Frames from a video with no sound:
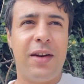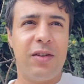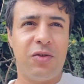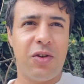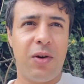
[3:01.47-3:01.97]

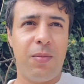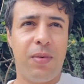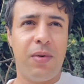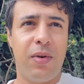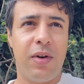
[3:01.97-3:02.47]
this up,
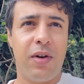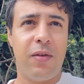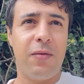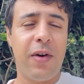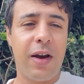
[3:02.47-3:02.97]
the
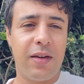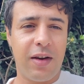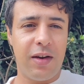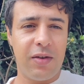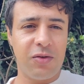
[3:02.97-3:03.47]
fact
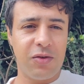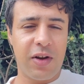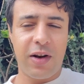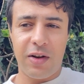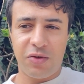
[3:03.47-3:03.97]
is
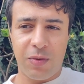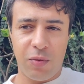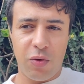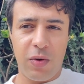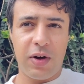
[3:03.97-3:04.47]
that as I'm
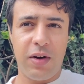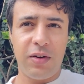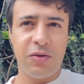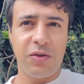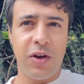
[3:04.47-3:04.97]
doing
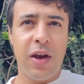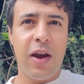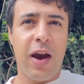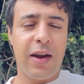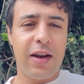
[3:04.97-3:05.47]
this,
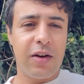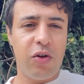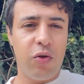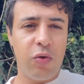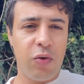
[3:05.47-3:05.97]
I get
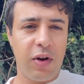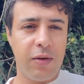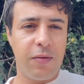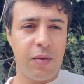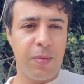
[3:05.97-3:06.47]
new
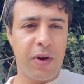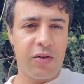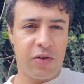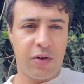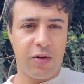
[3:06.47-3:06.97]

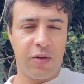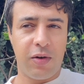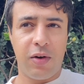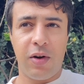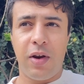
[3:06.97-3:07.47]
information.
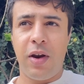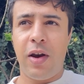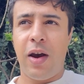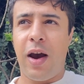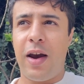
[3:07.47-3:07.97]

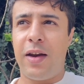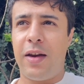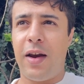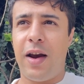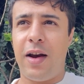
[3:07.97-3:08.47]

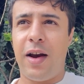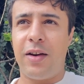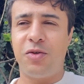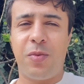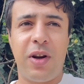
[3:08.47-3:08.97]
I, I
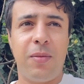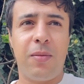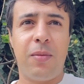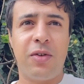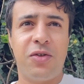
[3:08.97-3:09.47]
explain
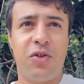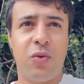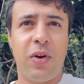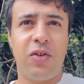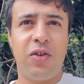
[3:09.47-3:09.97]
my
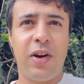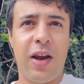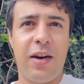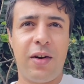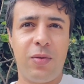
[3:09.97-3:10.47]
situation
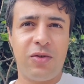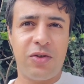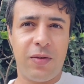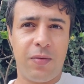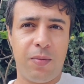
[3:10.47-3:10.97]
and I
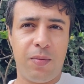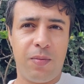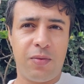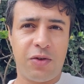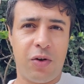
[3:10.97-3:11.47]
receive
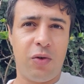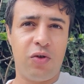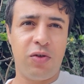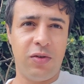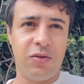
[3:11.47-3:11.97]

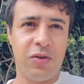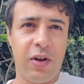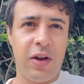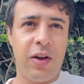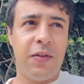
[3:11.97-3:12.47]
solutions
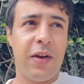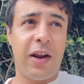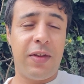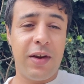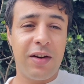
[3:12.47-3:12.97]
that I
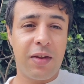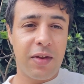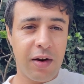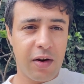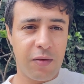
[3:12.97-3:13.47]
didn't
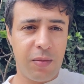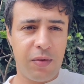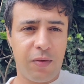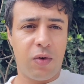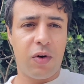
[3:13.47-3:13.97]
think of
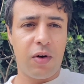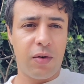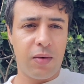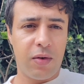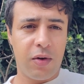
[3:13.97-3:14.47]
before.
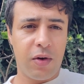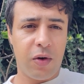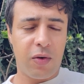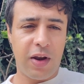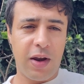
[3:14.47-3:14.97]

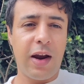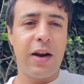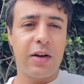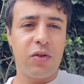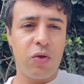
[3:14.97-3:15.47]
Okay, I
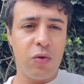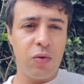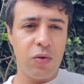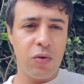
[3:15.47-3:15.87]
got two